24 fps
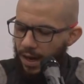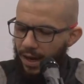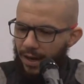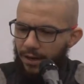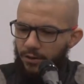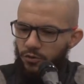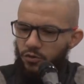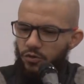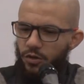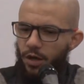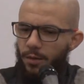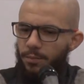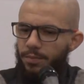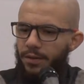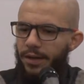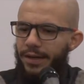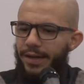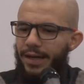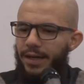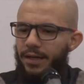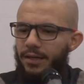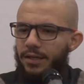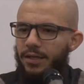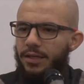How to
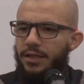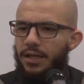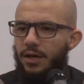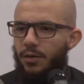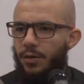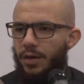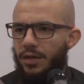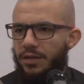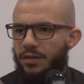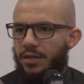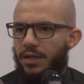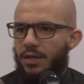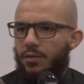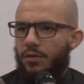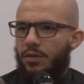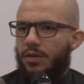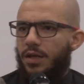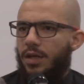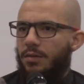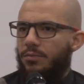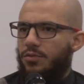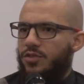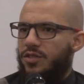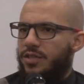apply Aqeedah while dealing
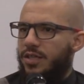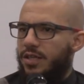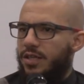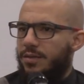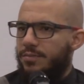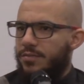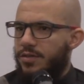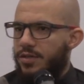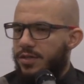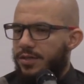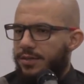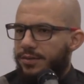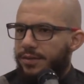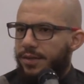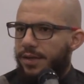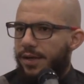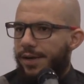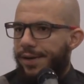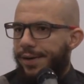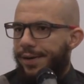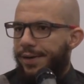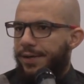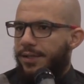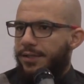with non-Muslims?
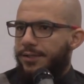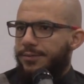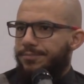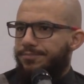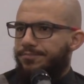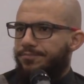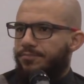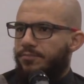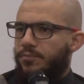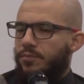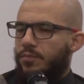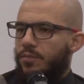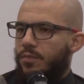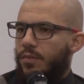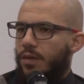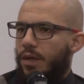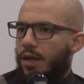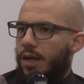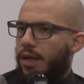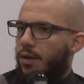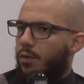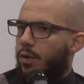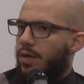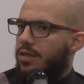
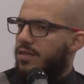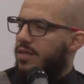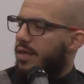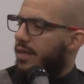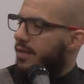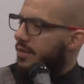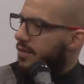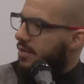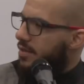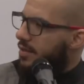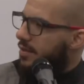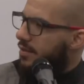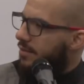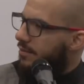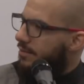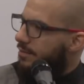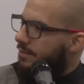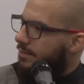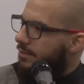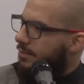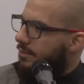In what sense?